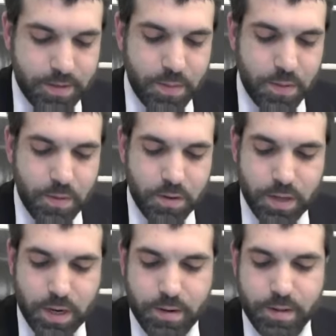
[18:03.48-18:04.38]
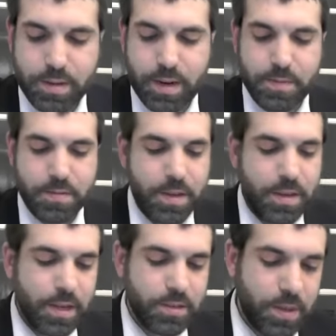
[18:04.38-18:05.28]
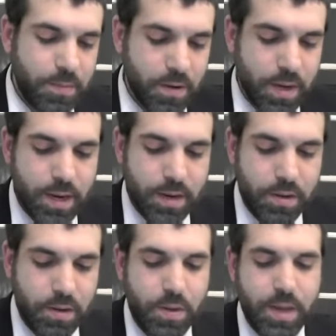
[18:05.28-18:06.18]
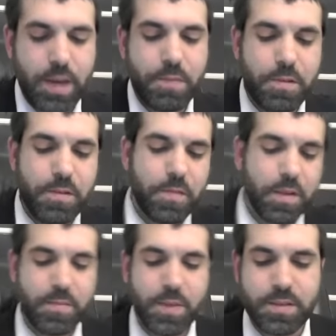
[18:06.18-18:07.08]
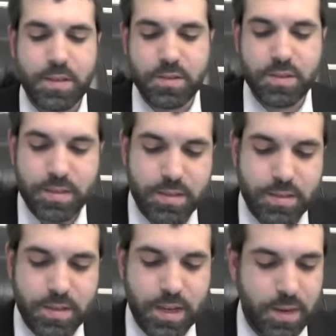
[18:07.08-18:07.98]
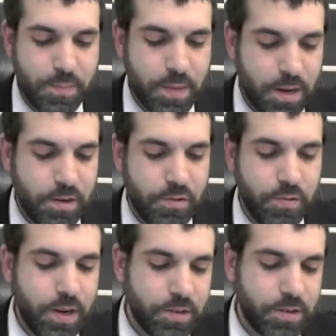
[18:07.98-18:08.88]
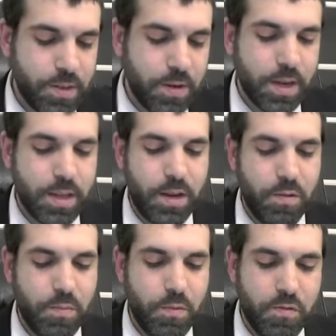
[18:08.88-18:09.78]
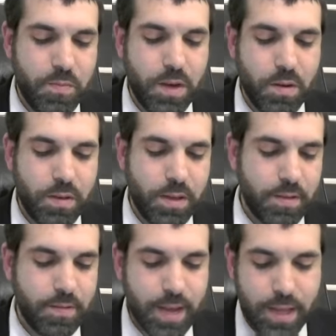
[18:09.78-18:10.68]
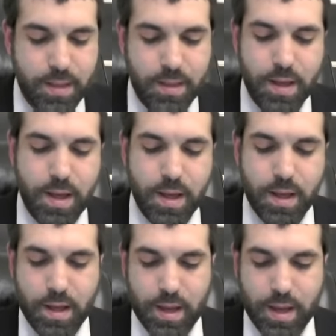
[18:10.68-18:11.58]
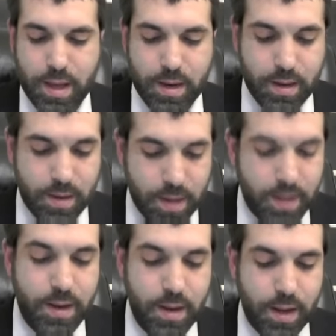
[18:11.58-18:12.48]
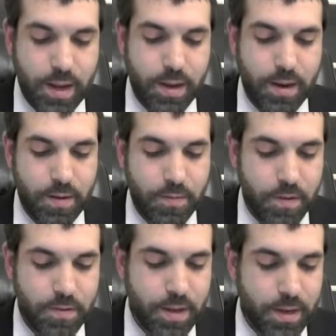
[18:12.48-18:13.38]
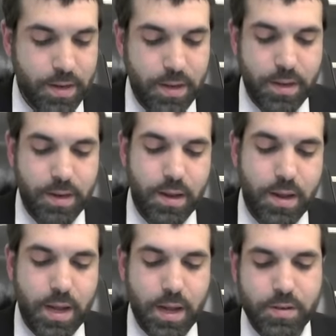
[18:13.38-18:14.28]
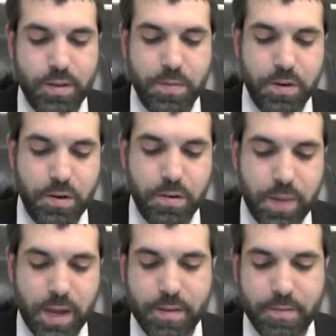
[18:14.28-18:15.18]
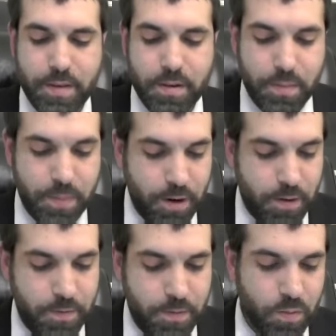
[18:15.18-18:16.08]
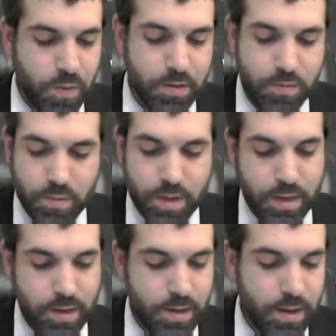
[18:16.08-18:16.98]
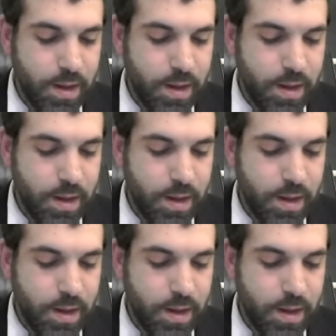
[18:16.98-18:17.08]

to summon Moshe and Aaron and said, I have sinned to Hashem, your God, and to you, and now please forgive my sin just as time and entreat Hashem, your God, that he remove me only this death. And he did. And in verse 19, Hashem turned back a very powerful west wind